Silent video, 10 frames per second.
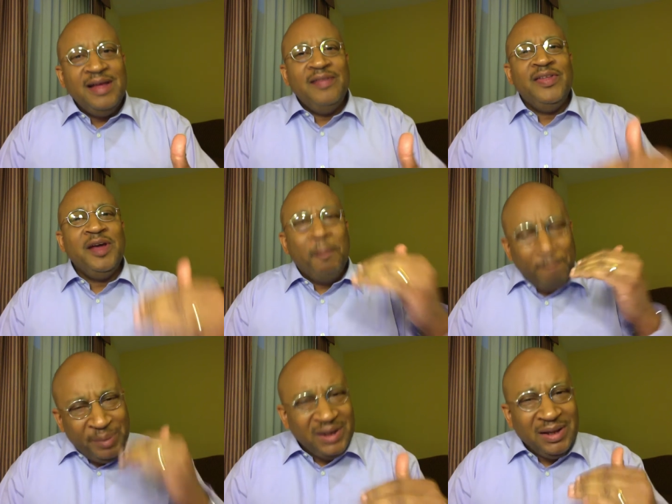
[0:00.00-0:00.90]
the
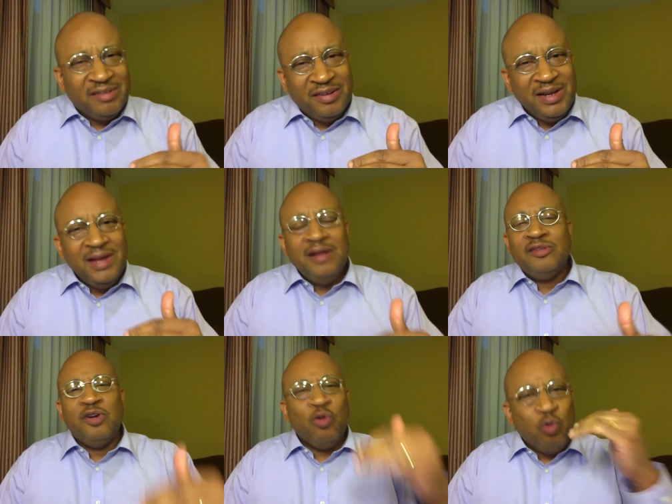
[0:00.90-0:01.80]
ability
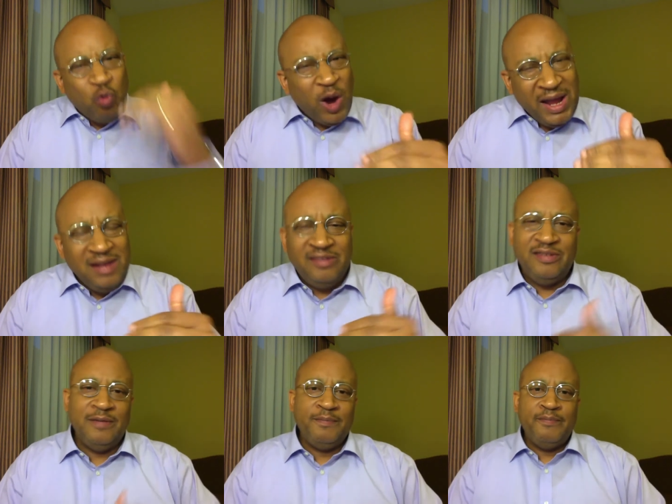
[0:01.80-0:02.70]
to write